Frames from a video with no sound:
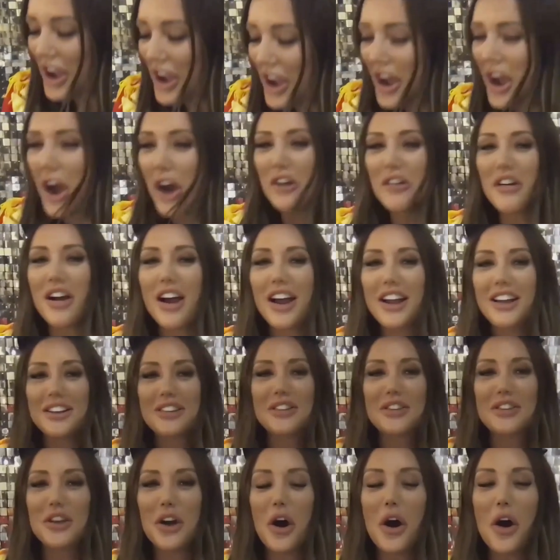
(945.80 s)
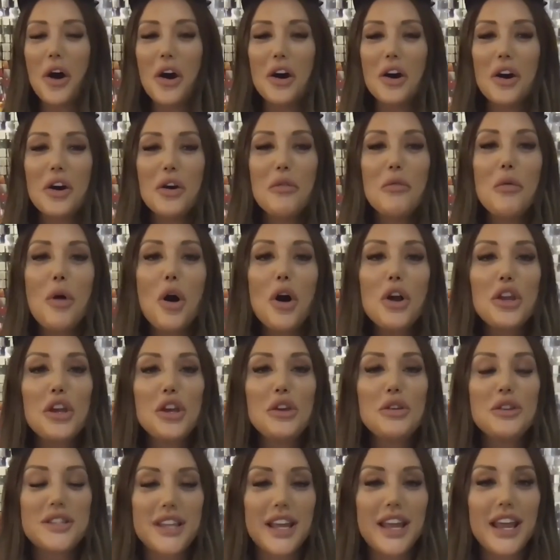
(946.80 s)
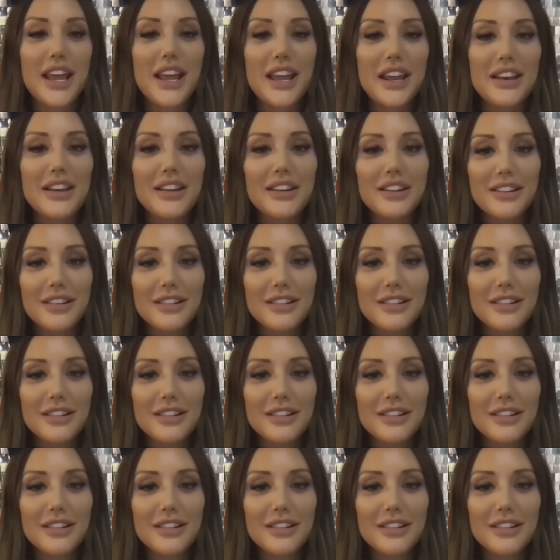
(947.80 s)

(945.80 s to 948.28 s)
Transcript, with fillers: Right. So, what are you saying?